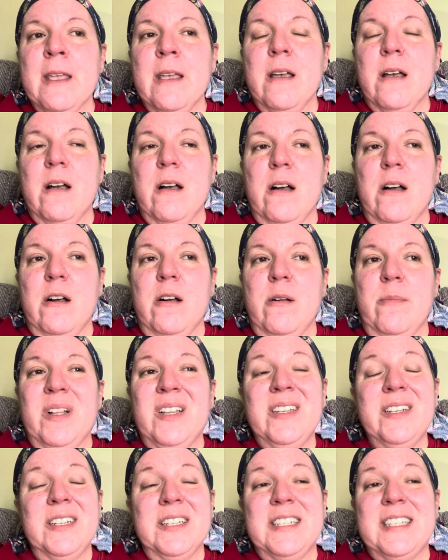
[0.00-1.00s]
a
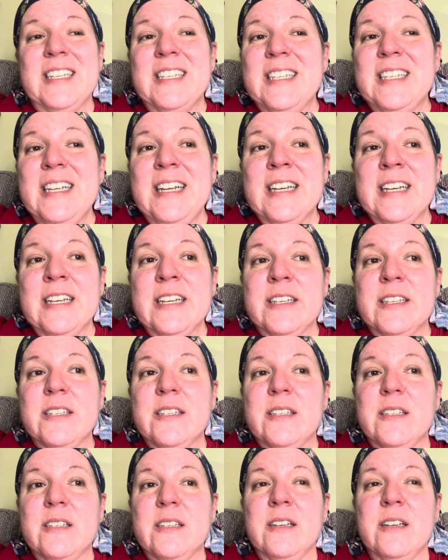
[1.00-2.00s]
little
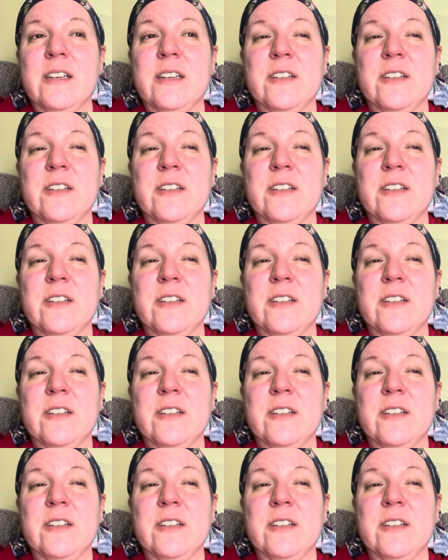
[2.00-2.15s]
dizziness.